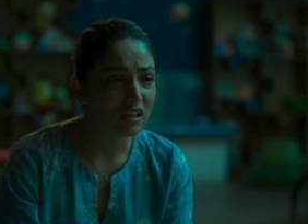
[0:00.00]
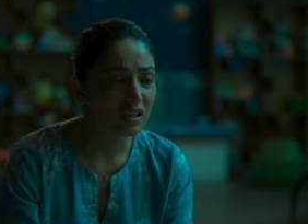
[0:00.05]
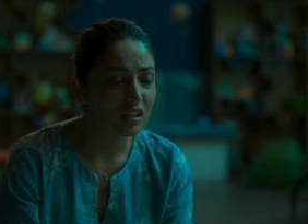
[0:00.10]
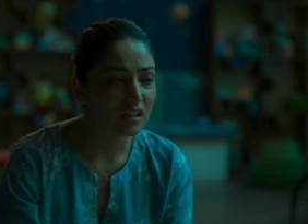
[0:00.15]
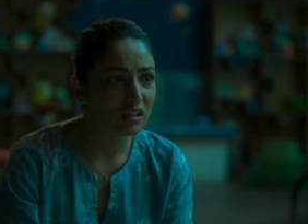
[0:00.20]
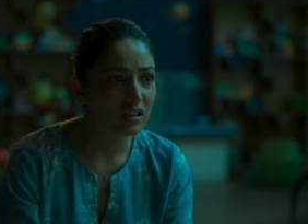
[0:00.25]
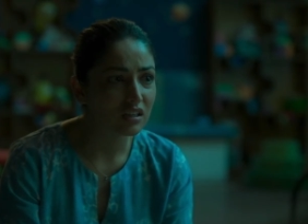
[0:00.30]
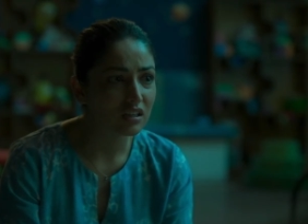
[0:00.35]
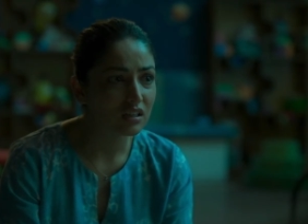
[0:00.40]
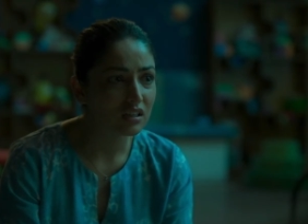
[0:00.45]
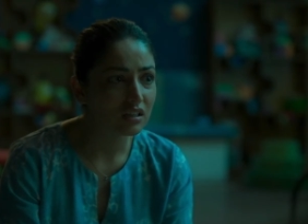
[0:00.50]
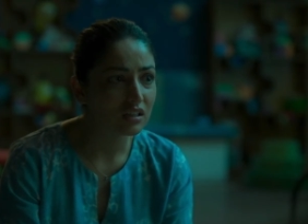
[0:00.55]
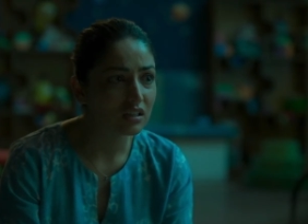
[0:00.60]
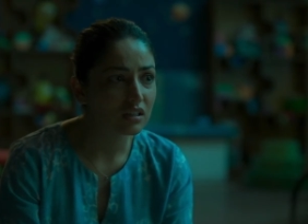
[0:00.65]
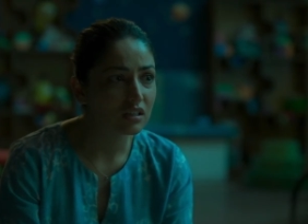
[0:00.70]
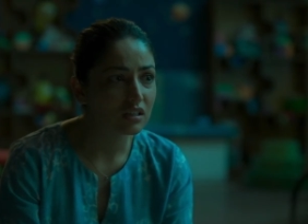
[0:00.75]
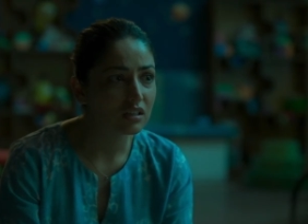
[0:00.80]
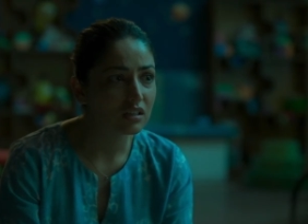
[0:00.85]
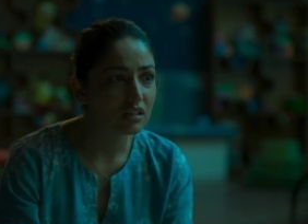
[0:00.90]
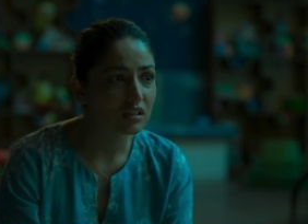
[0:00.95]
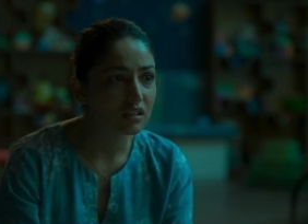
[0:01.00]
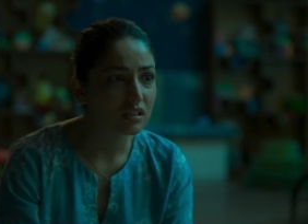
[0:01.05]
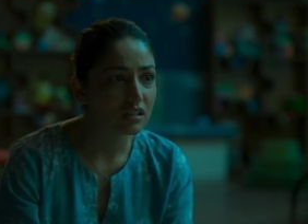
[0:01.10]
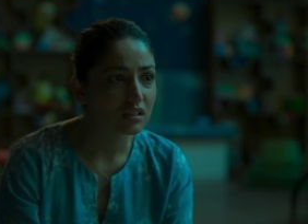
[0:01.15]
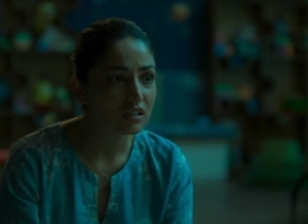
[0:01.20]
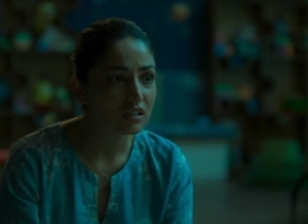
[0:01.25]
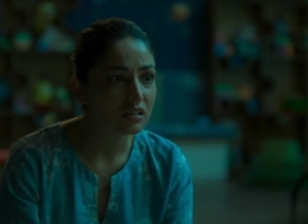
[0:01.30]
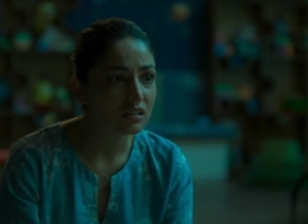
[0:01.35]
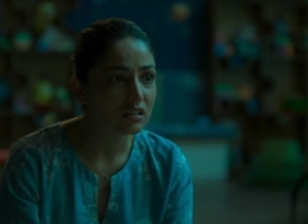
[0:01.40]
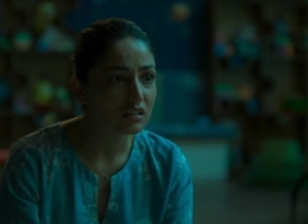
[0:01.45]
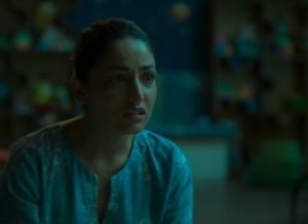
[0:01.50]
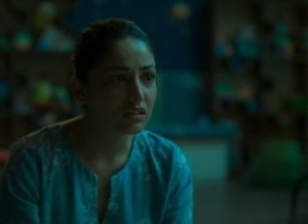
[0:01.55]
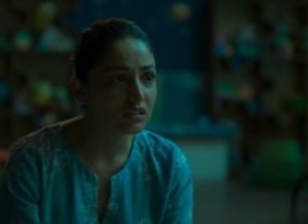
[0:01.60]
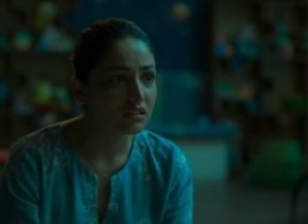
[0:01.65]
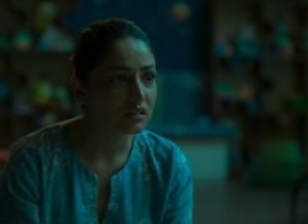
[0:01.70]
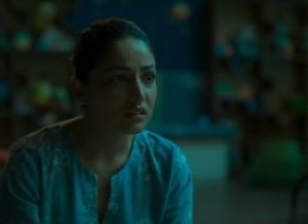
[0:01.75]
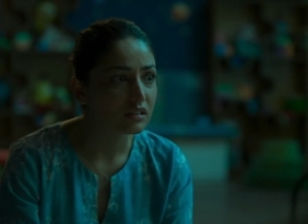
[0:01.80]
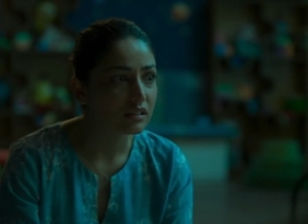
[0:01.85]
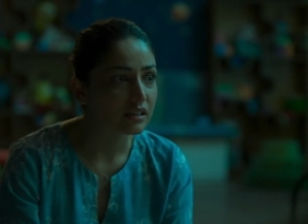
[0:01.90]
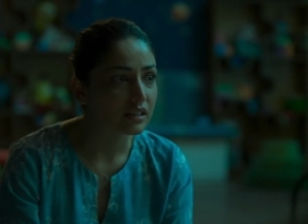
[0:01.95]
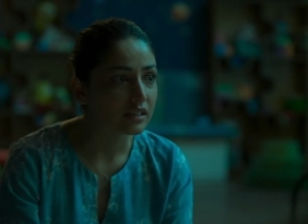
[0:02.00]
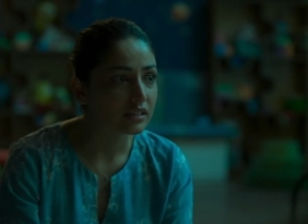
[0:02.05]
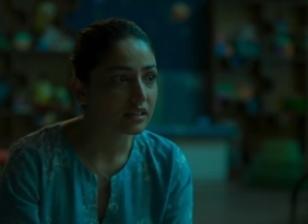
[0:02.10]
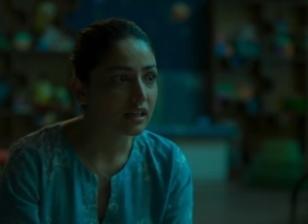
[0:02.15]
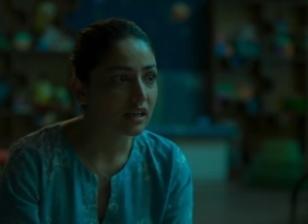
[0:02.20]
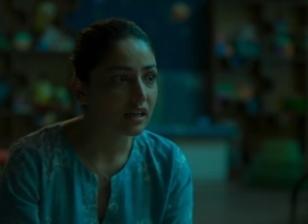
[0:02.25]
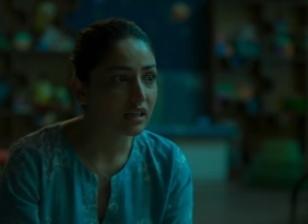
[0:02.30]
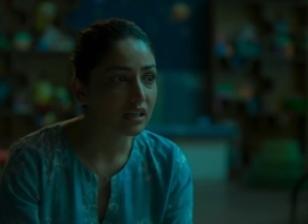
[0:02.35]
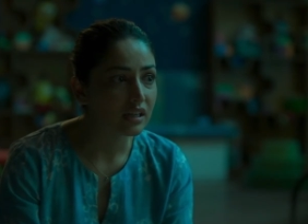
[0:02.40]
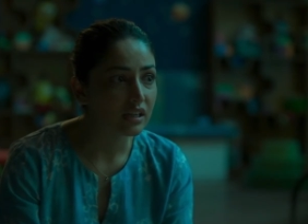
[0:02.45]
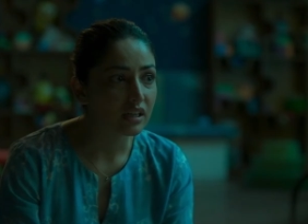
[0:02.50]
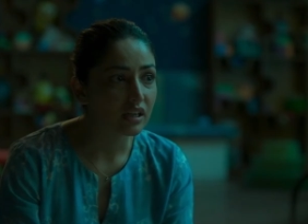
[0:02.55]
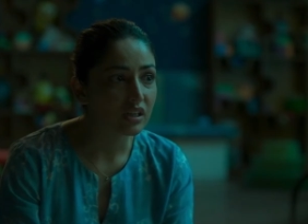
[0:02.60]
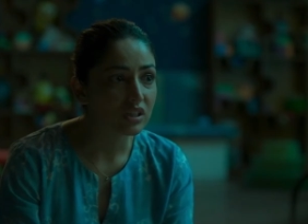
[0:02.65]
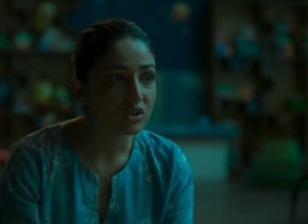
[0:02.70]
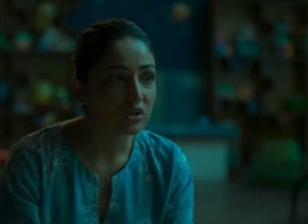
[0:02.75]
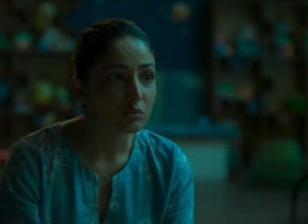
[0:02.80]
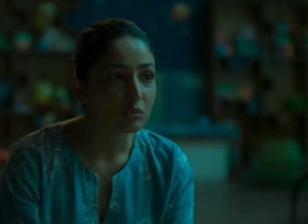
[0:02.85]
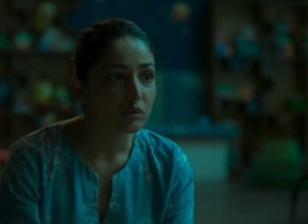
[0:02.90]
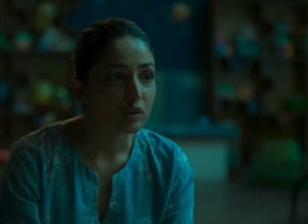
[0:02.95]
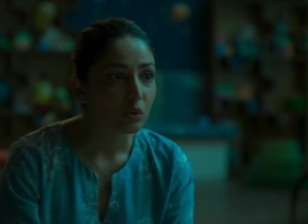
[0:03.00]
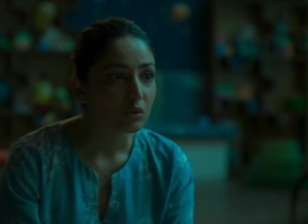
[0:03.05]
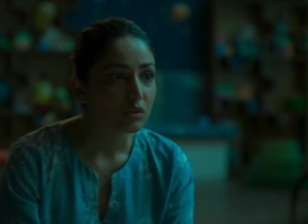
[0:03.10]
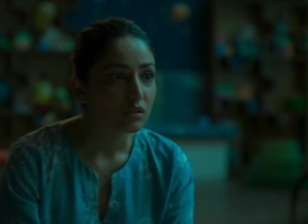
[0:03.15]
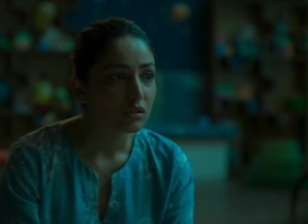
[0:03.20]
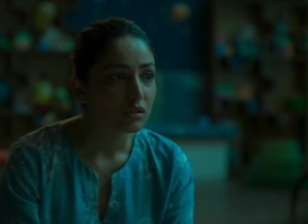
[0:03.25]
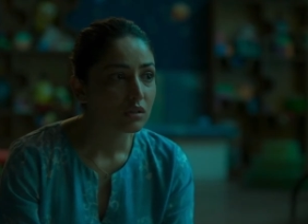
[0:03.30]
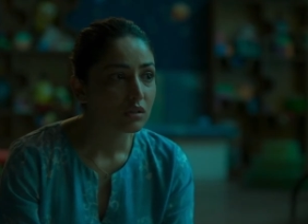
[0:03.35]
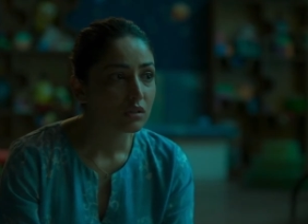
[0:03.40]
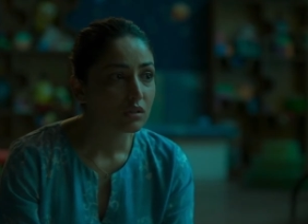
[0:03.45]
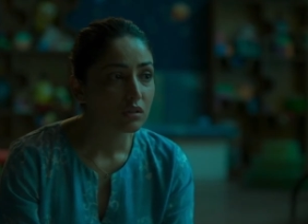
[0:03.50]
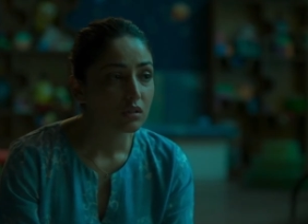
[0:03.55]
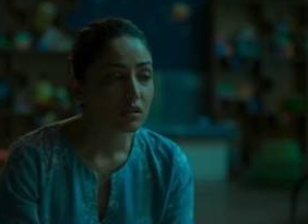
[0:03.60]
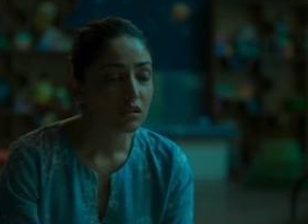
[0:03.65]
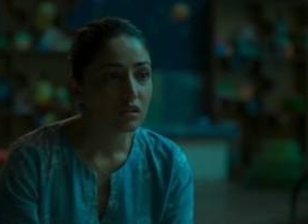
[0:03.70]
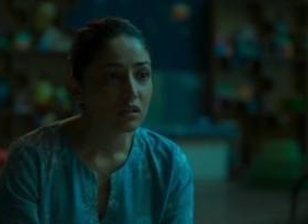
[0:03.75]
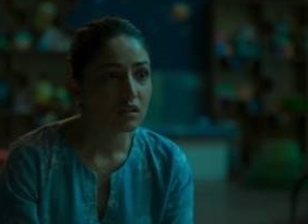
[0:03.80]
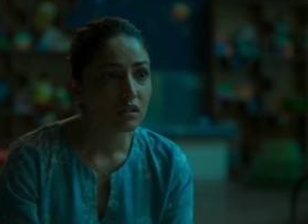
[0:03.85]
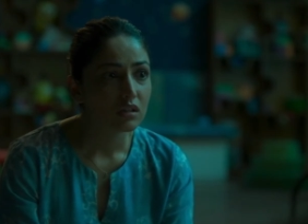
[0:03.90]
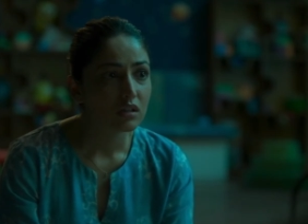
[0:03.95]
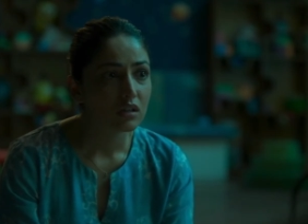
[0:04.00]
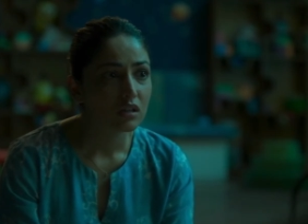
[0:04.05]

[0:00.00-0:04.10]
That's why she planned this, while the entire public listens as it was being played live.